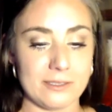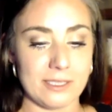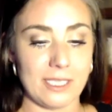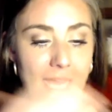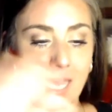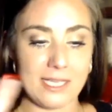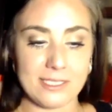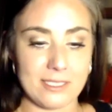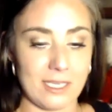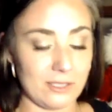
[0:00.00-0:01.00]
has
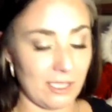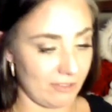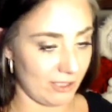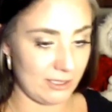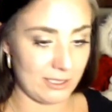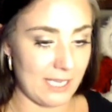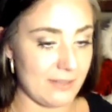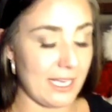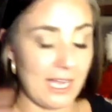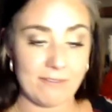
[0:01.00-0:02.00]
a lover and
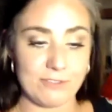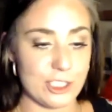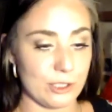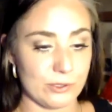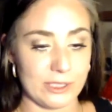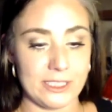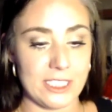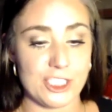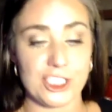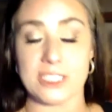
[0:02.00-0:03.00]
they have children
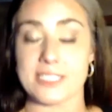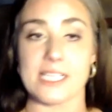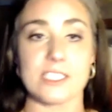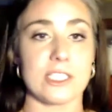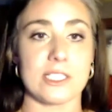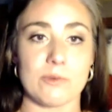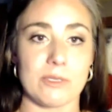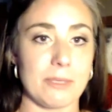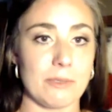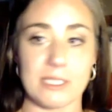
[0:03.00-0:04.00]
and she decides she doesn't want
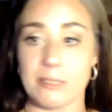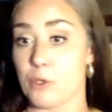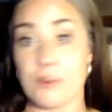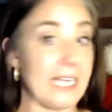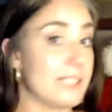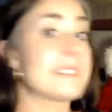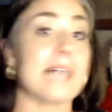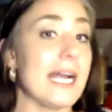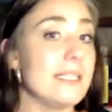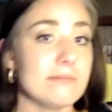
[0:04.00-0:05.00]
to be with him, or they
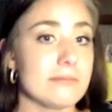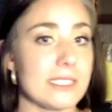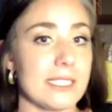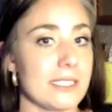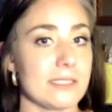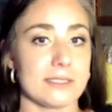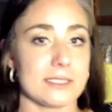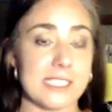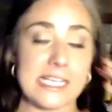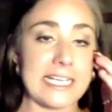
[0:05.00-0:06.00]
decide that they're
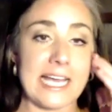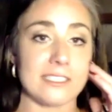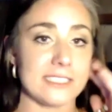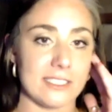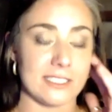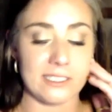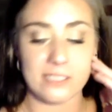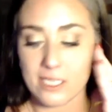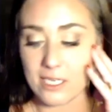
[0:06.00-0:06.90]
egalitarian,